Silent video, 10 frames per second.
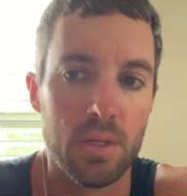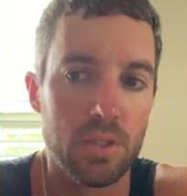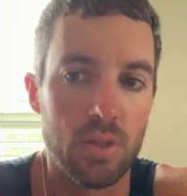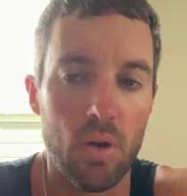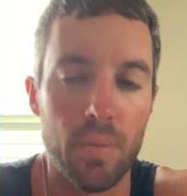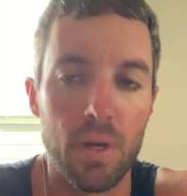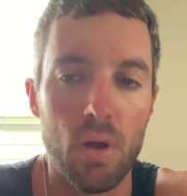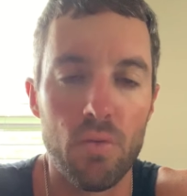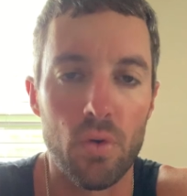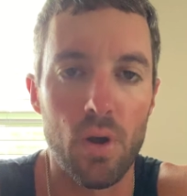So
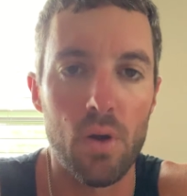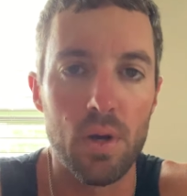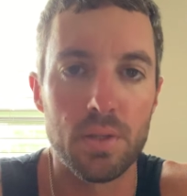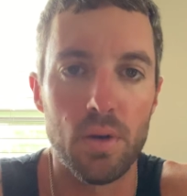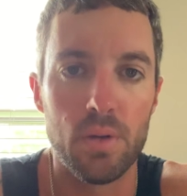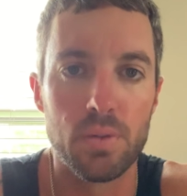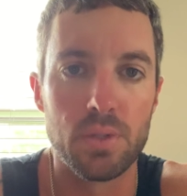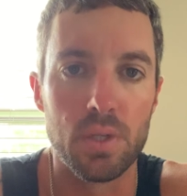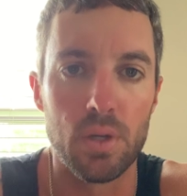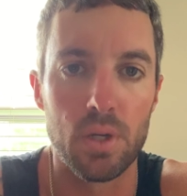overall, I thought it was a